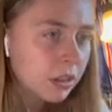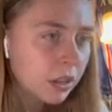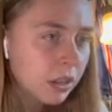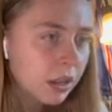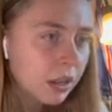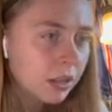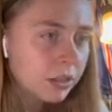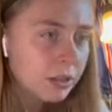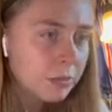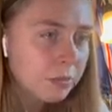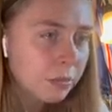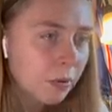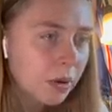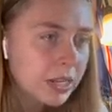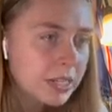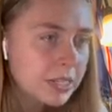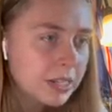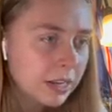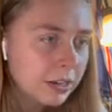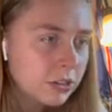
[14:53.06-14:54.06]
Uh, the
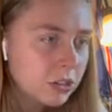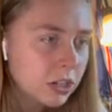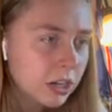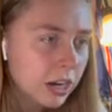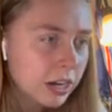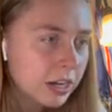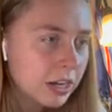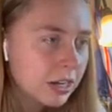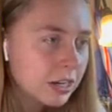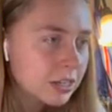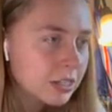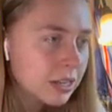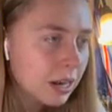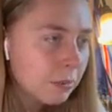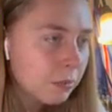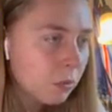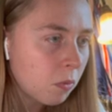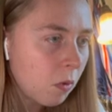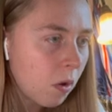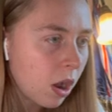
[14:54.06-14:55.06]
boys section, I need to stop
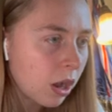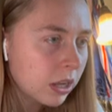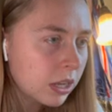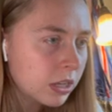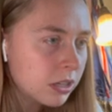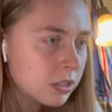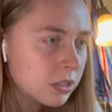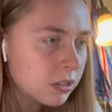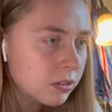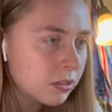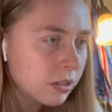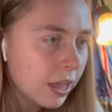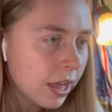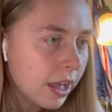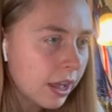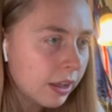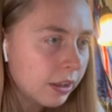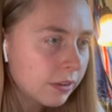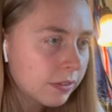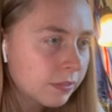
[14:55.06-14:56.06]
walking to
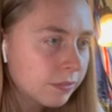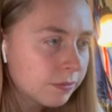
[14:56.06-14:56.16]
that.